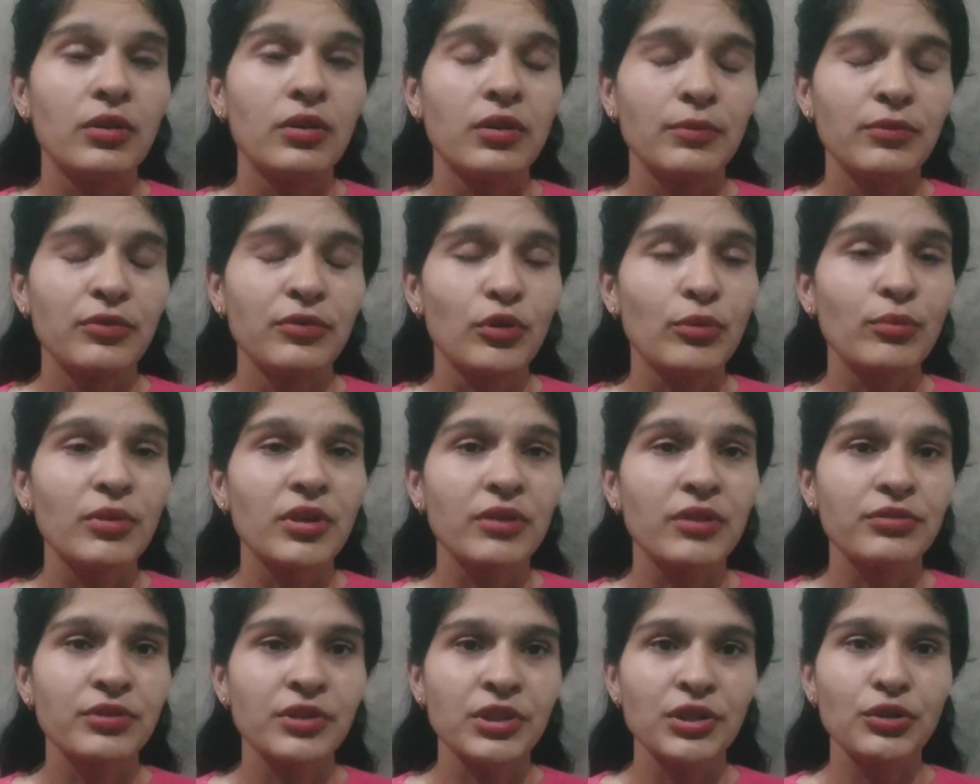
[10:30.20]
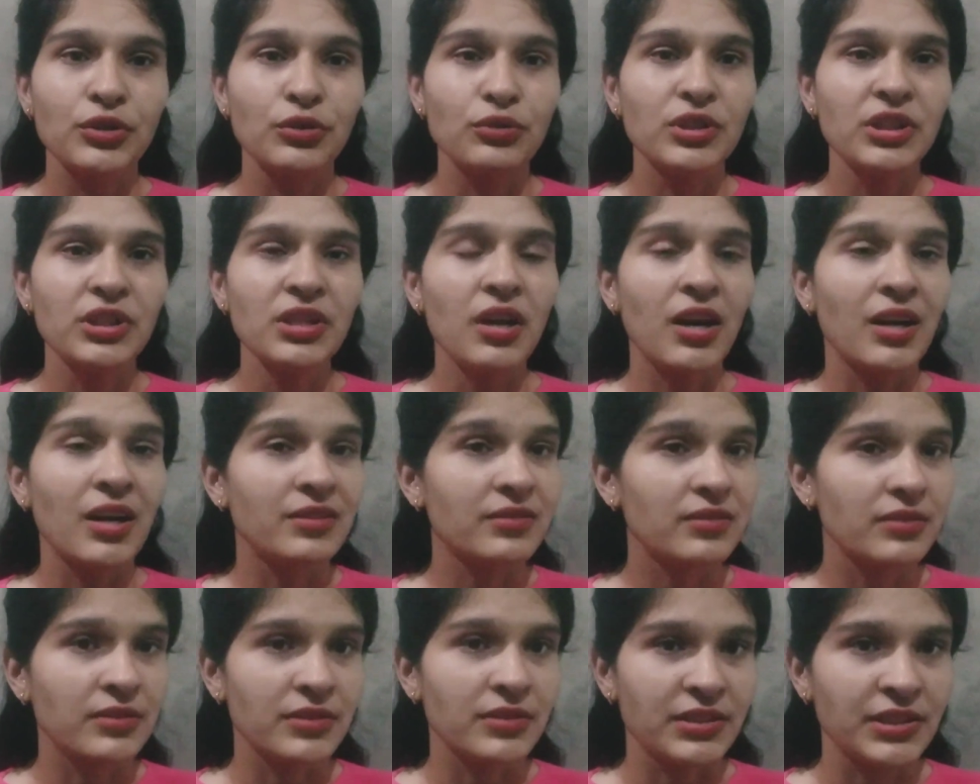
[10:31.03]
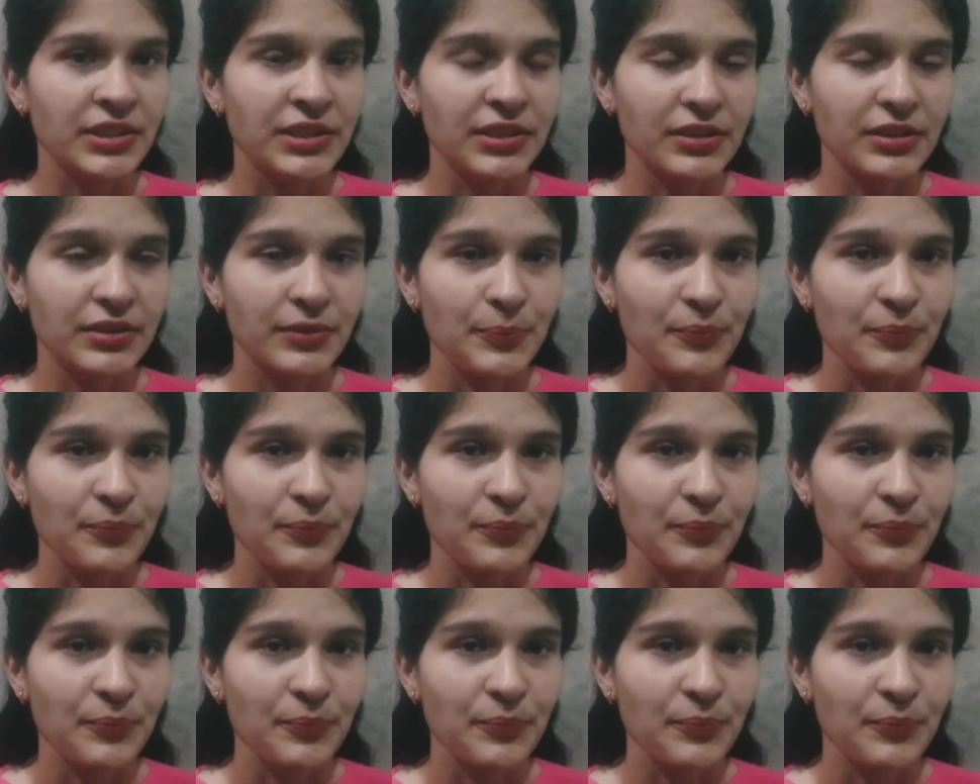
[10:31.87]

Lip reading: from rough sheet to the answer sheet.